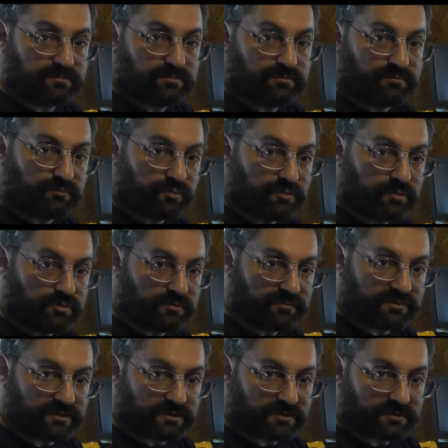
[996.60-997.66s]
remove
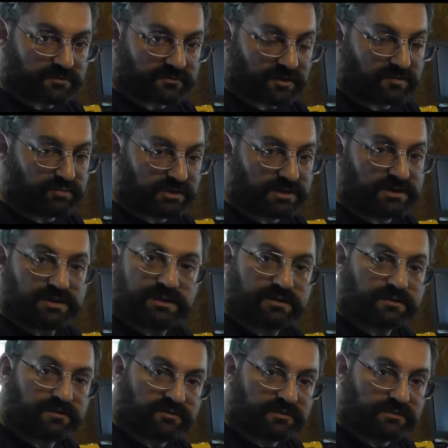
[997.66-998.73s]
the side plate and
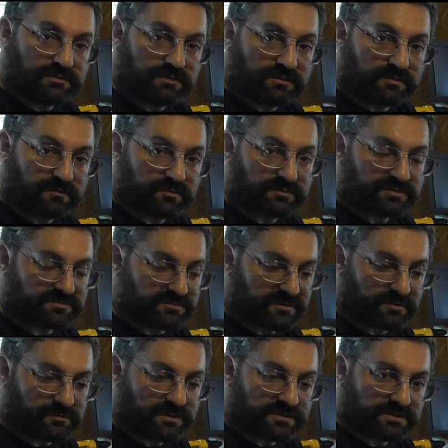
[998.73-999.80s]
the cylinder from a Smith
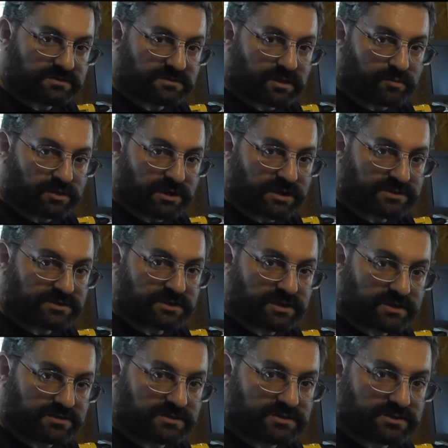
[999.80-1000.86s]
& Wesson double action
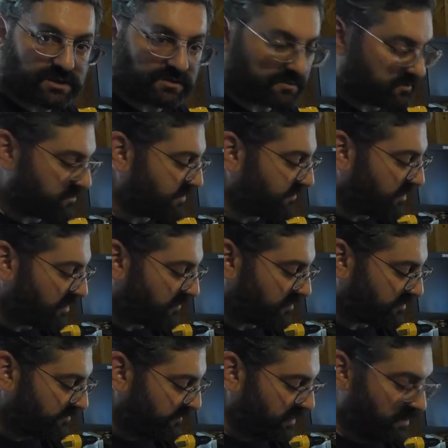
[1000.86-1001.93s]
hand ejector revolver.
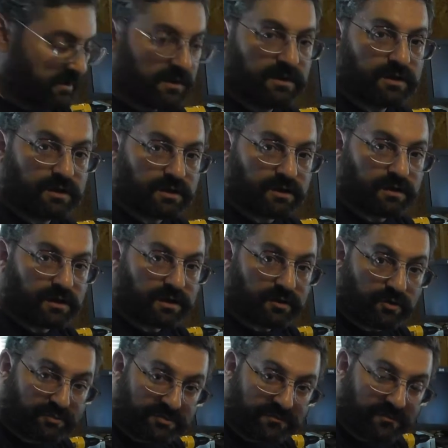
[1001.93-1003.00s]
I
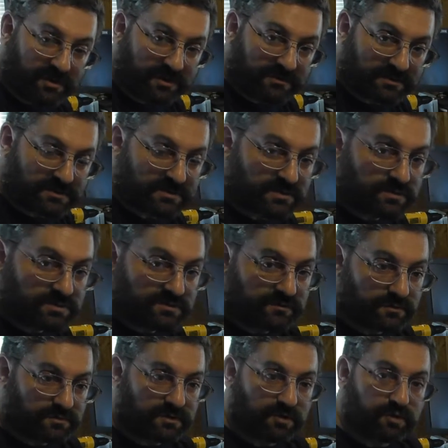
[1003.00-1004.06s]
hope you found this
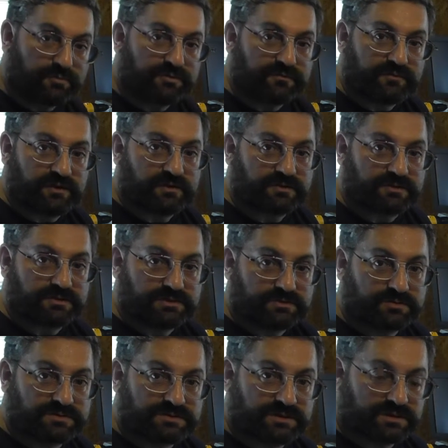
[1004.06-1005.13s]
useful. I hope you found it
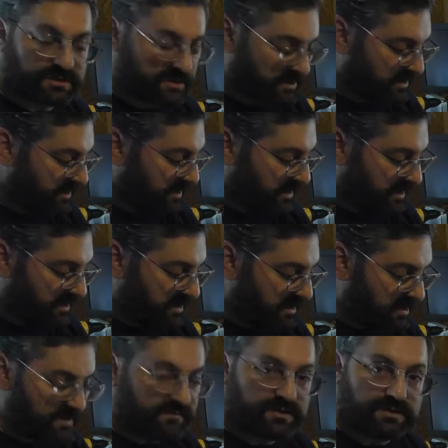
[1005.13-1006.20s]
interesting.
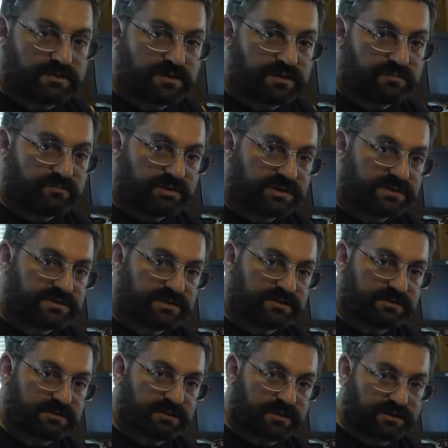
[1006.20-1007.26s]
If you did, please hit
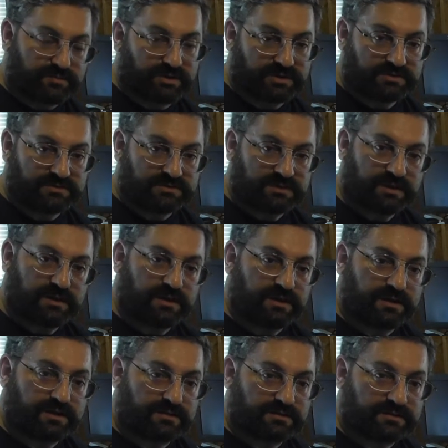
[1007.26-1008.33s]
the like button
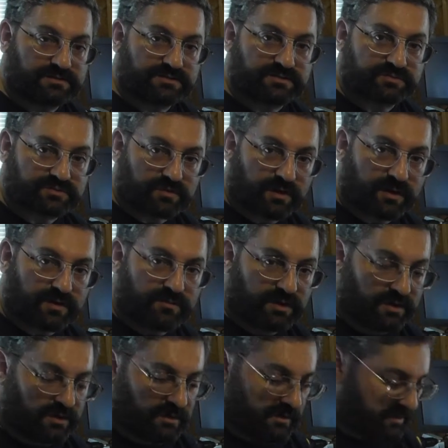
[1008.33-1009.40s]
and subscribe.
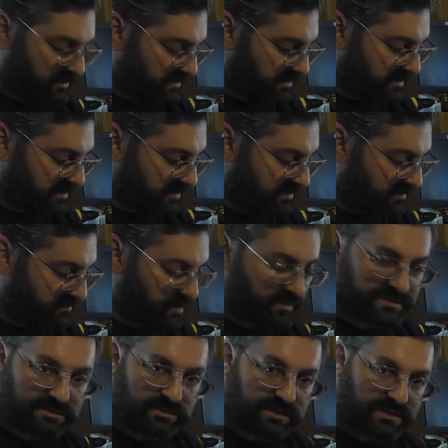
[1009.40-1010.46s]
I'm
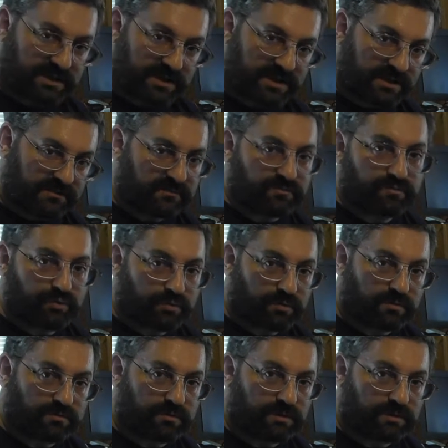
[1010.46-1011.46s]
always looking to add some more